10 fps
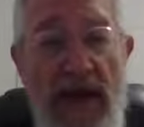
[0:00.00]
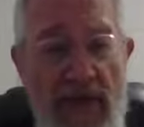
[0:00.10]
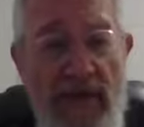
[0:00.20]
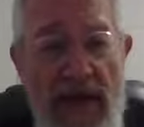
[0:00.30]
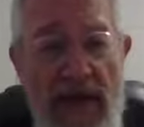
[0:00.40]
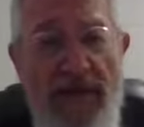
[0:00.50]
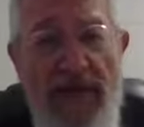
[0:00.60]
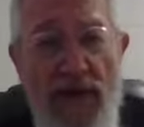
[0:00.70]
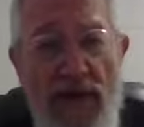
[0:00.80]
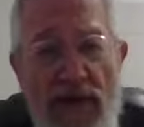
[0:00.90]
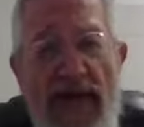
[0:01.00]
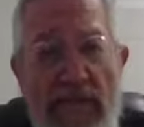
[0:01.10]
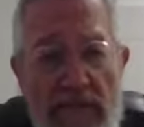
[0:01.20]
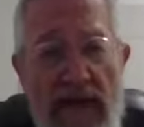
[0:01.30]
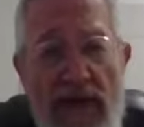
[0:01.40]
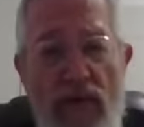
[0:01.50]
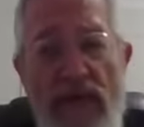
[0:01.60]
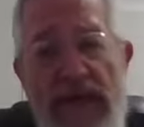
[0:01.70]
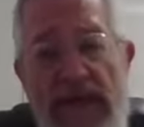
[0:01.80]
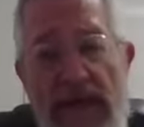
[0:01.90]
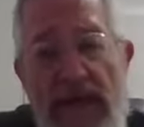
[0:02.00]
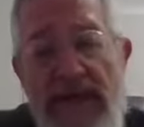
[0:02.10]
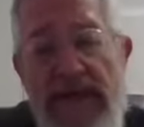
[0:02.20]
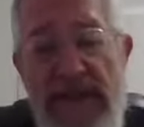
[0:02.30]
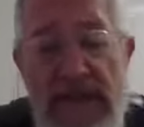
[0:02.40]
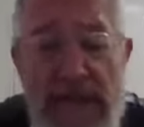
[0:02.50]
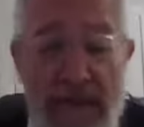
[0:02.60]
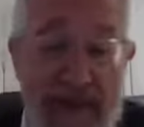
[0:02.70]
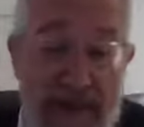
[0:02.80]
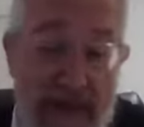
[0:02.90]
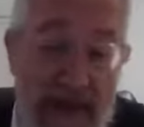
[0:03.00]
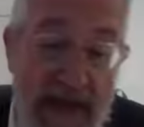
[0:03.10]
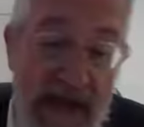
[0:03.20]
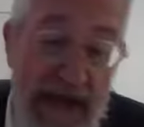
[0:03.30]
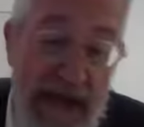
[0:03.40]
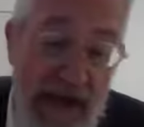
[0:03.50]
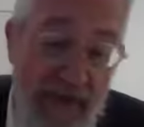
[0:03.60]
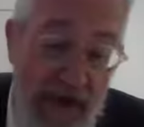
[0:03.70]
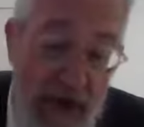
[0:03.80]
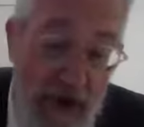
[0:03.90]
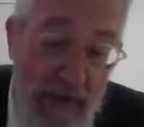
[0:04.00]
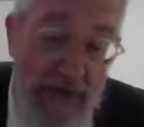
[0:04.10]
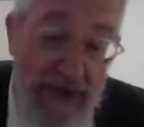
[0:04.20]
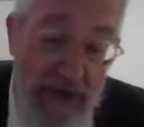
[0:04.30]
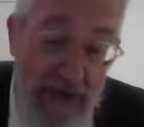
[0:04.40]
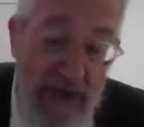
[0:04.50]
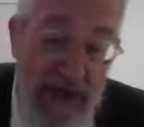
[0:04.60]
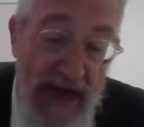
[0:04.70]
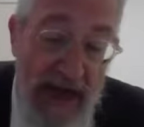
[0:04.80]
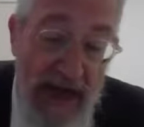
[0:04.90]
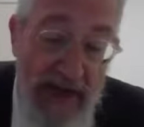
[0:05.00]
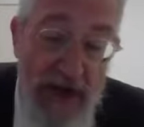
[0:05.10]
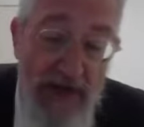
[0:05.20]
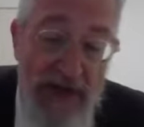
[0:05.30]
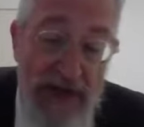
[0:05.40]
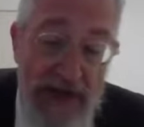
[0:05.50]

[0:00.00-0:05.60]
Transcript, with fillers: and we're in the middle of a funeral, and men and women still have to sit separate. Kal v'chomer, certainly, achshav